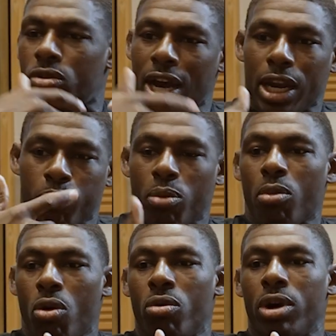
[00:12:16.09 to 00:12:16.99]
You gotta
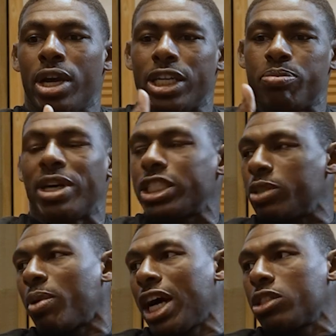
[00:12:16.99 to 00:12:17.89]
promote as best
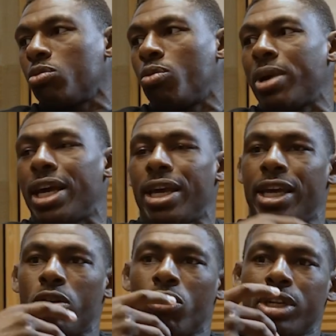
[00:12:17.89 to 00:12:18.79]
as possible, man,
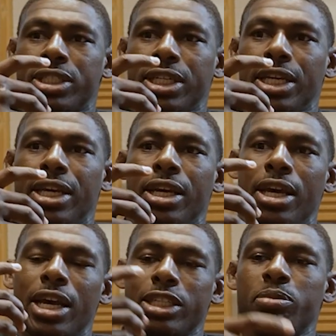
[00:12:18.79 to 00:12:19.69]
in order to get
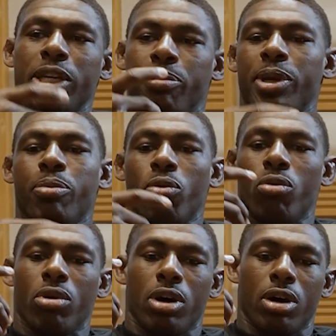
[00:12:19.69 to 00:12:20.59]
as many
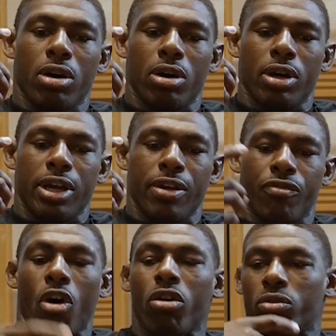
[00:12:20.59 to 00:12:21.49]
people
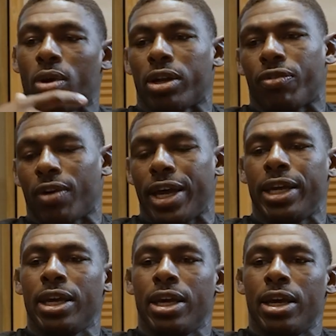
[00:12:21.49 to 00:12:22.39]
involved around the fight.